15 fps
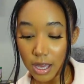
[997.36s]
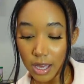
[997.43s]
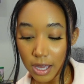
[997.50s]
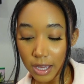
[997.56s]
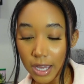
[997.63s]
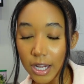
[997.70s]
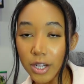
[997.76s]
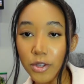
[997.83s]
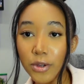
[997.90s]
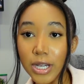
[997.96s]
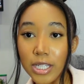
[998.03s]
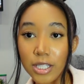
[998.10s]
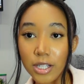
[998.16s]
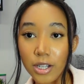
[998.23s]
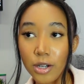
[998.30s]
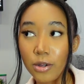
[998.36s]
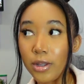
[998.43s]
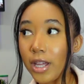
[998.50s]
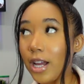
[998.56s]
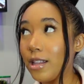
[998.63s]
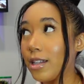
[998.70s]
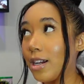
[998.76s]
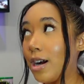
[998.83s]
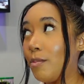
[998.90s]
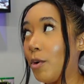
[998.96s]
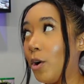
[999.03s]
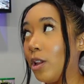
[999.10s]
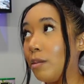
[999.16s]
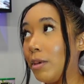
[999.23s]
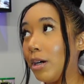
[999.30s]
again, you guys know that like I'm
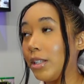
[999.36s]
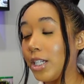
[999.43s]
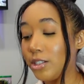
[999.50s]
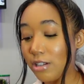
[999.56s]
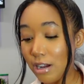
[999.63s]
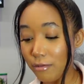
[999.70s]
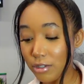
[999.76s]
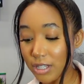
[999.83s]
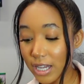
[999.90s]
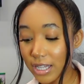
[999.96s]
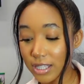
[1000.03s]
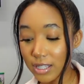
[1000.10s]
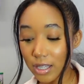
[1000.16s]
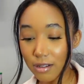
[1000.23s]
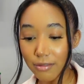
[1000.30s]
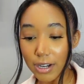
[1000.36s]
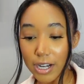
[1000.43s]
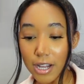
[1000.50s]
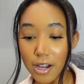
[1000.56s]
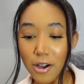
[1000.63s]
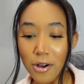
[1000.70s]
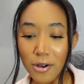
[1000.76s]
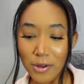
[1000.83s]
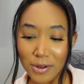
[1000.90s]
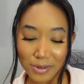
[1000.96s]
all about like travel size stuff right now.